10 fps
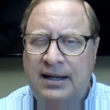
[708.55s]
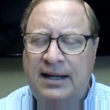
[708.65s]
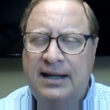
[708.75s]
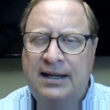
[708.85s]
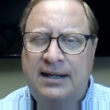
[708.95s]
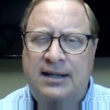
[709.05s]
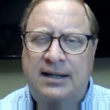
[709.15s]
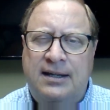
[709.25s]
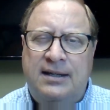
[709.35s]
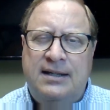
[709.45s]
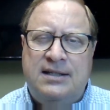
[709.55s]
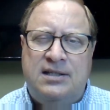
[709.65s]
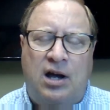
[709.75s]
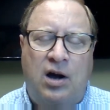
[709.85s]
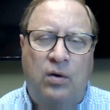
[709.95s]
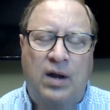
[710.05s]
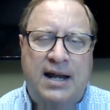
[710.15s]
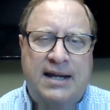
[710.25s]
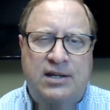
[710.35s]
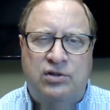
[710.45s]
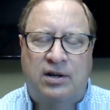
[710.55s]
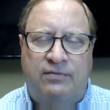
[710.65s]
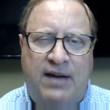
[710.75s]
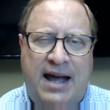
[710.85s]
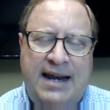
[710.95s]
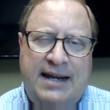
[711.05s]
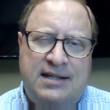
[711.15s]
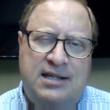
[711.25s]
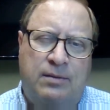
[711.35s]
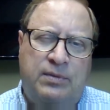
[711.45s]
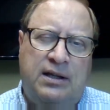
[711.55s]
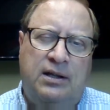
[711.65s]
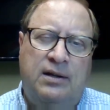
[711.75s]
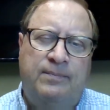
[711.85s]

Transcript: And it's a whole lot easier to finance something